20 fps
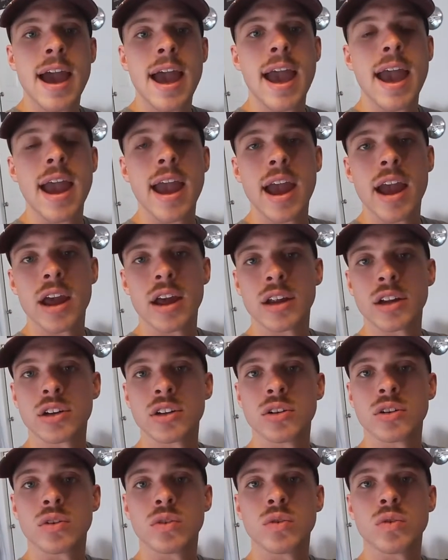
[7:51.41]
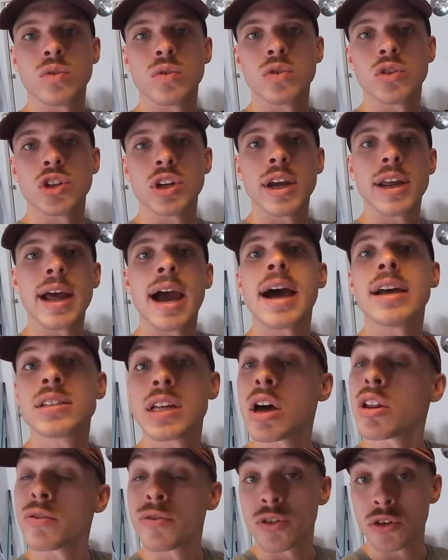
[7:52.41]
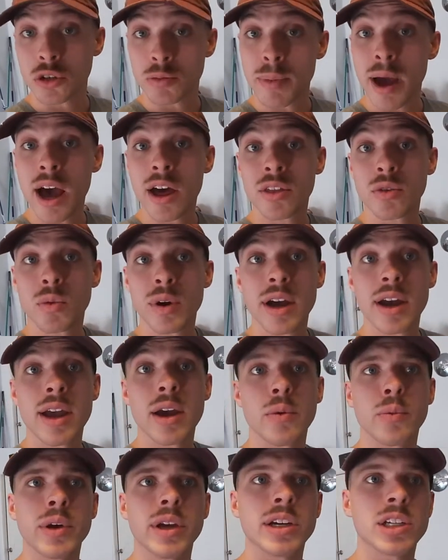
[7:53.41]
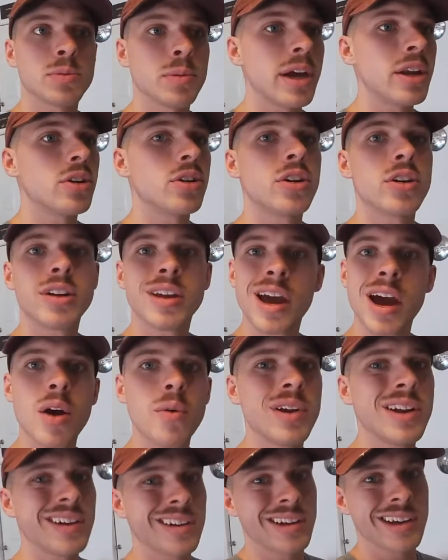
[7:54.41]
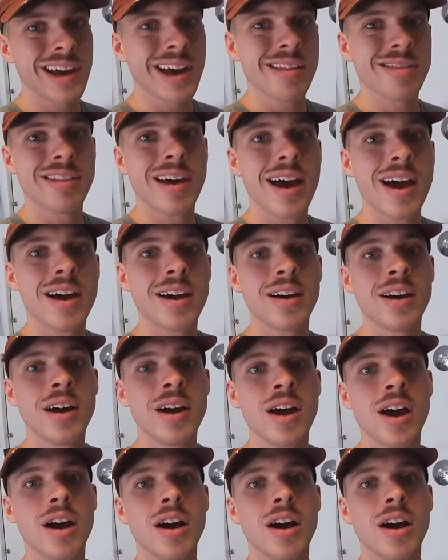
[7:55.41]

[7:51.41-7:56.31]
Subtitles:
and she had asked how the first bath went, and we explained to her, yeah, we didn't get that.